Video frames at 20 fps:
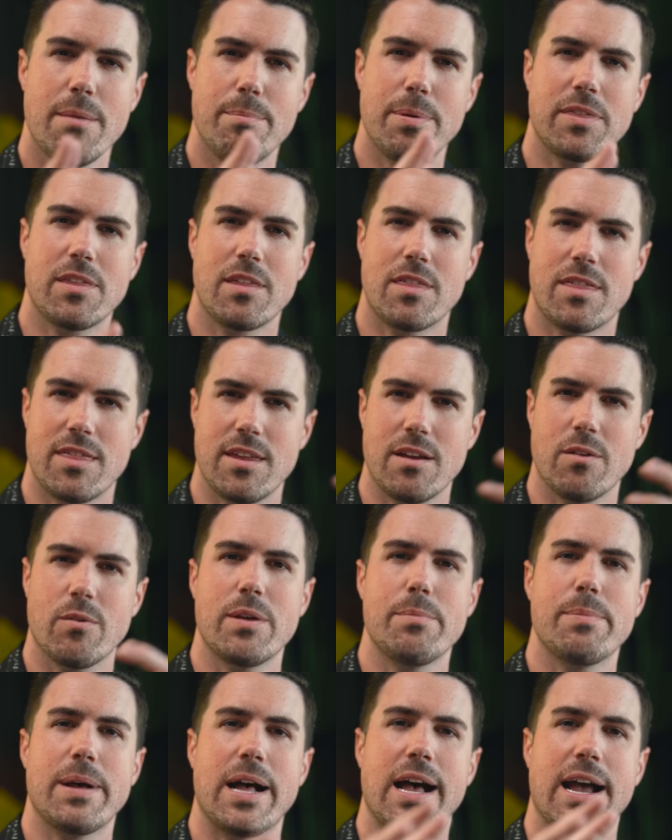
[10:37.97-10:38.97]
but the
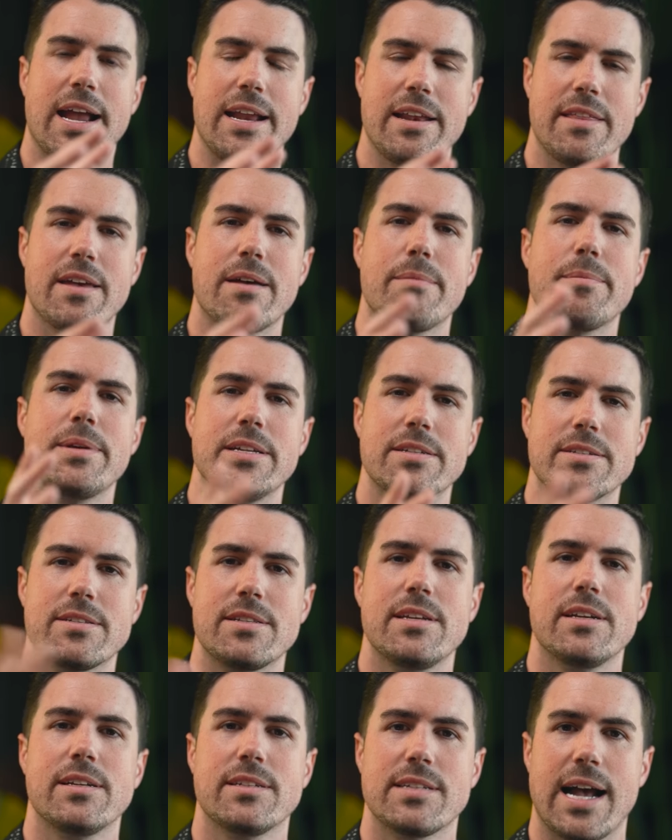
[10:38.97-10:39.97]
theory behind them is
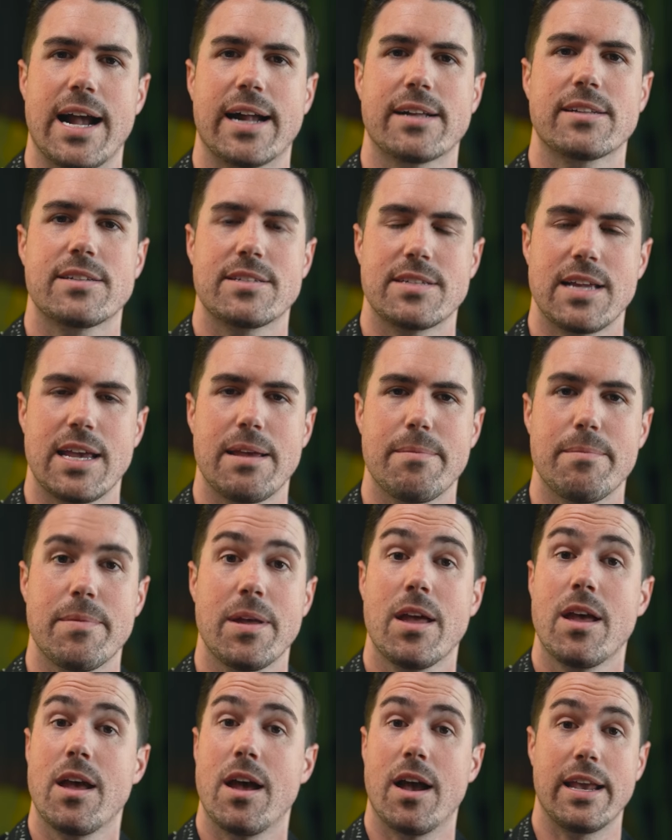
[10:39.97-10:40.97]
the exact same.
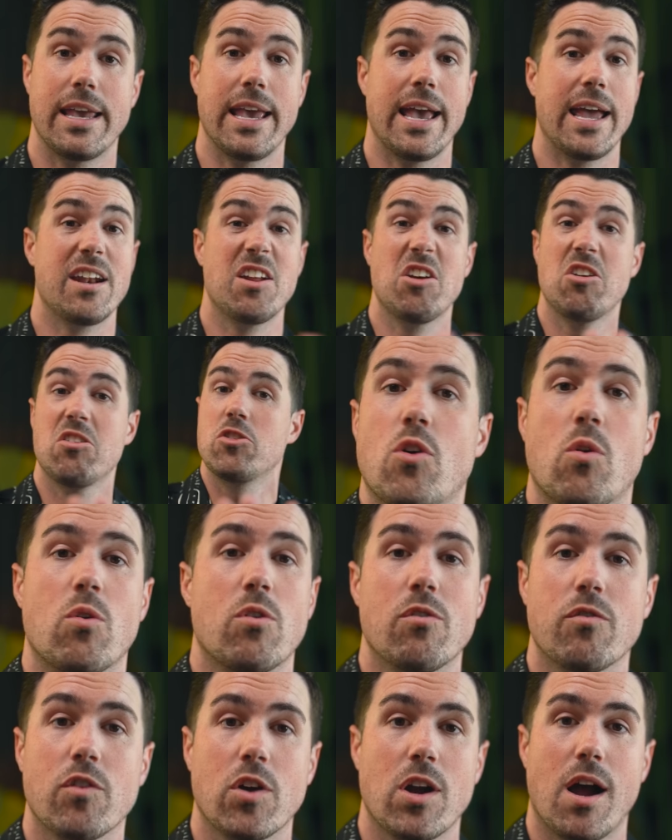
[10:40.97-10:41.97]
Again, don't
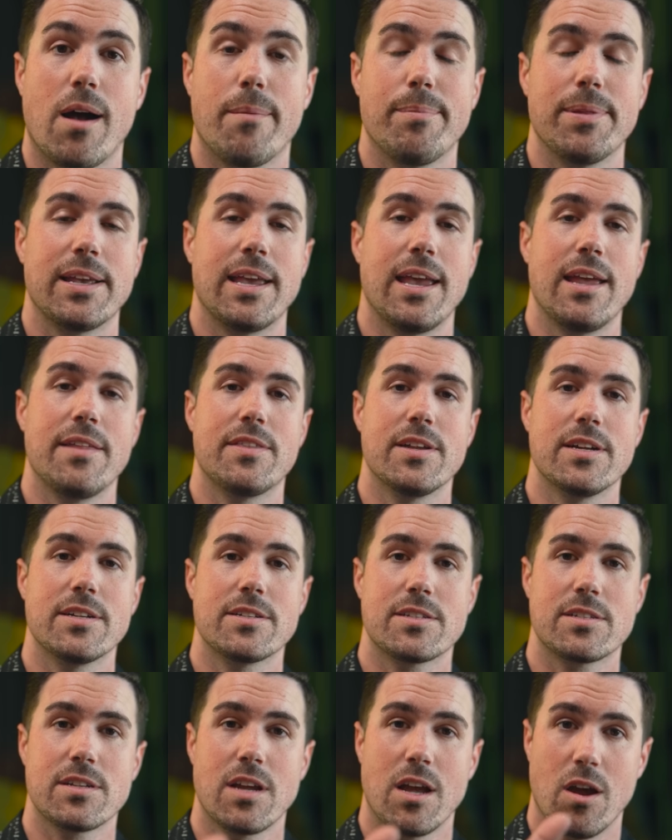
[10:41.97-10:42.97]
overcomplicate
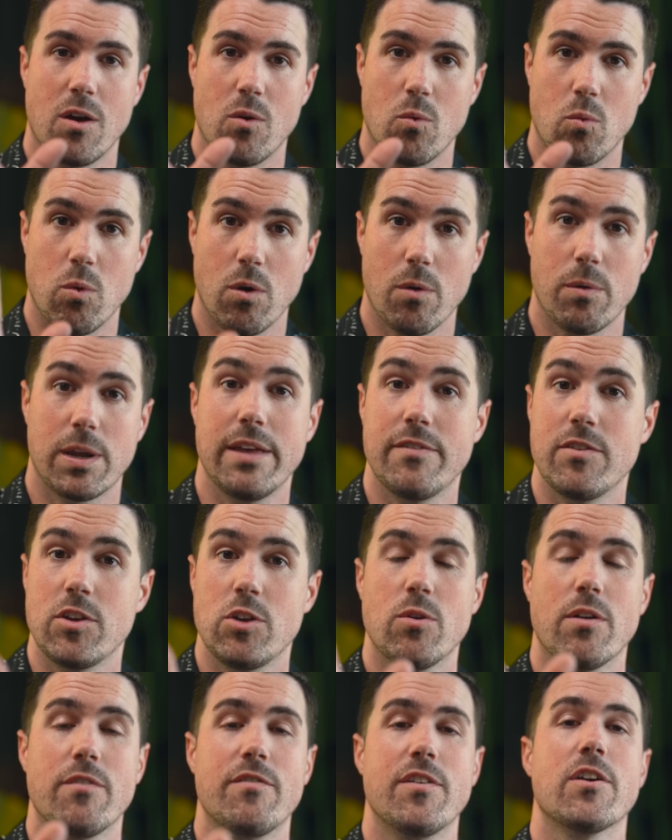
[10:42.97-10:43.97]
this. We're giving
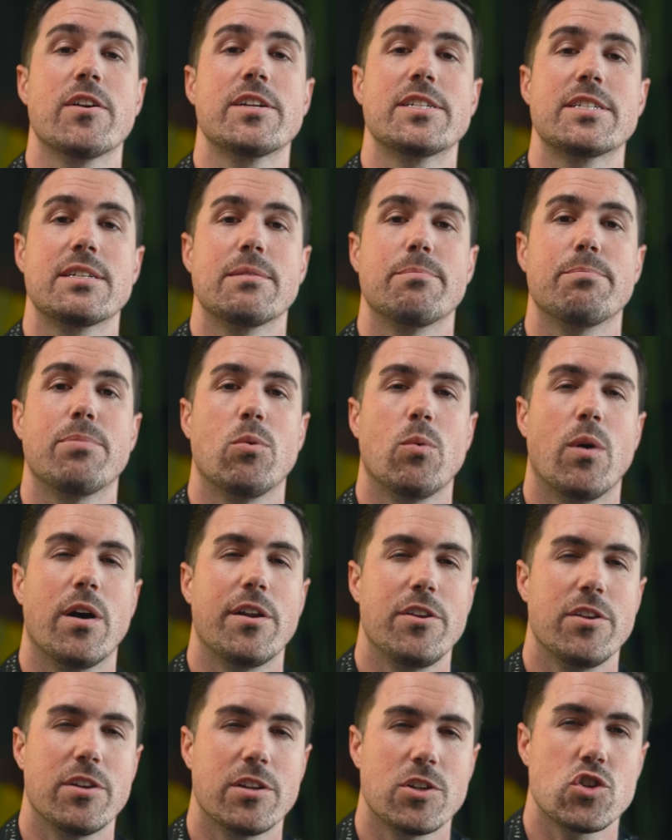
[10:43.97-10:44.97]
you a very simple
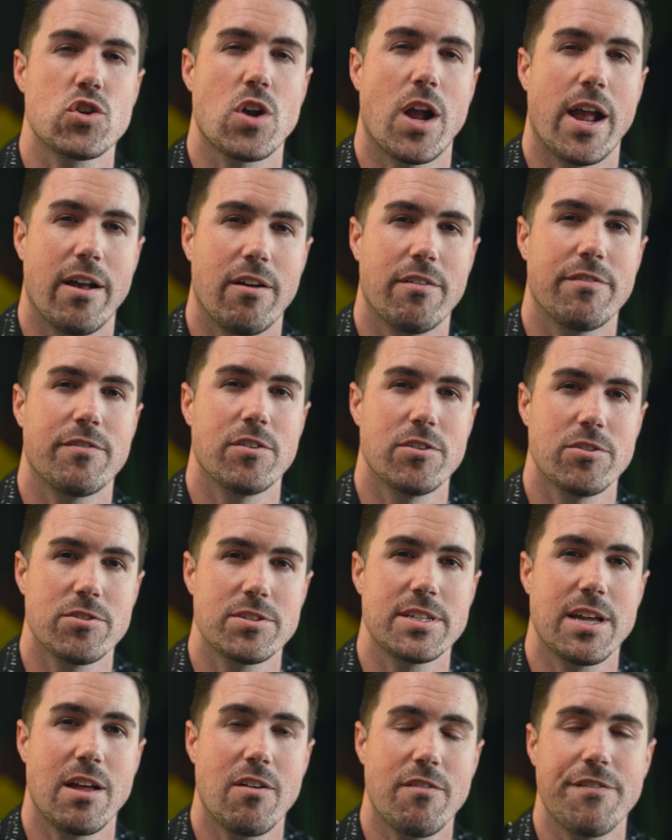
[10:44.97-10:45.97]
one you can try out for
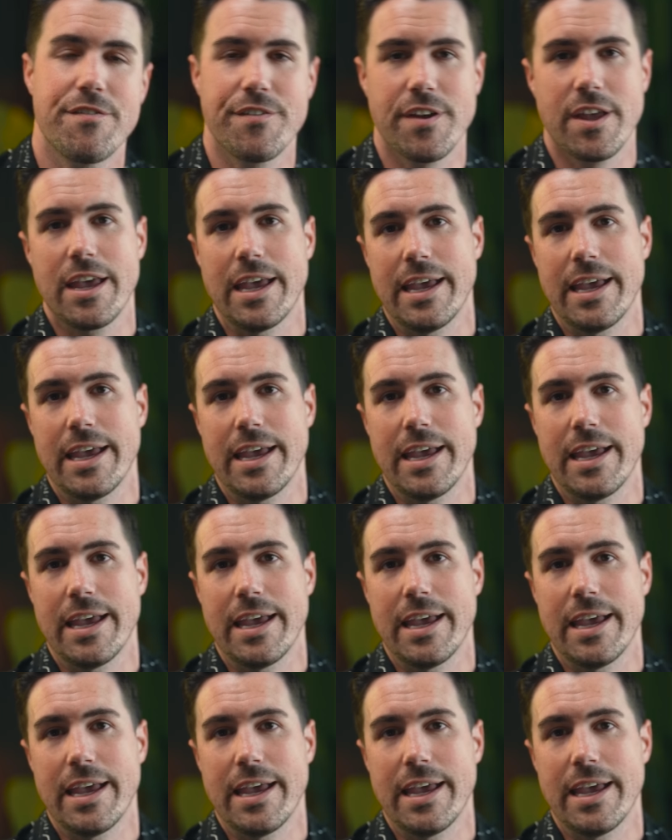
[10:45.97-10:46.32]
yourself.